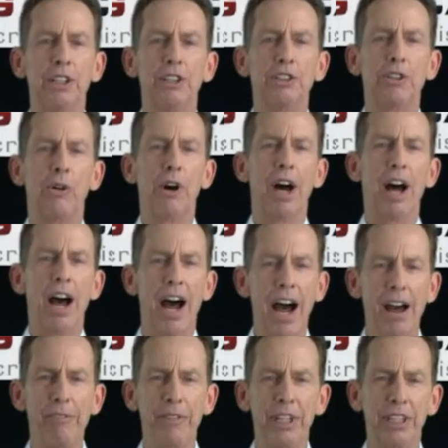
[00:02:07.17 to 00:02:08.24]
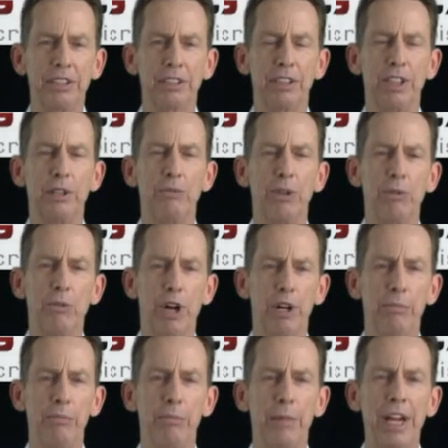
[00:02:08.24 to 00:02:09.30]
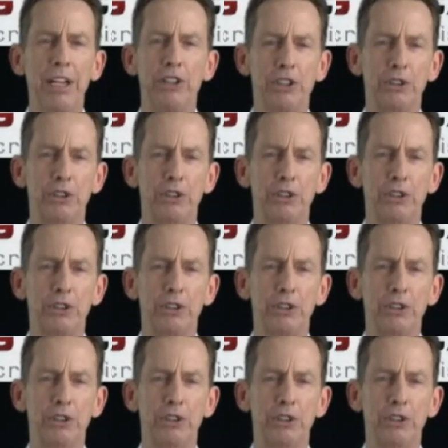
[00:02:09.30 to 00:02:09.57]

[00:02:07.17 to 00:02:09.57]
So obviously we want to make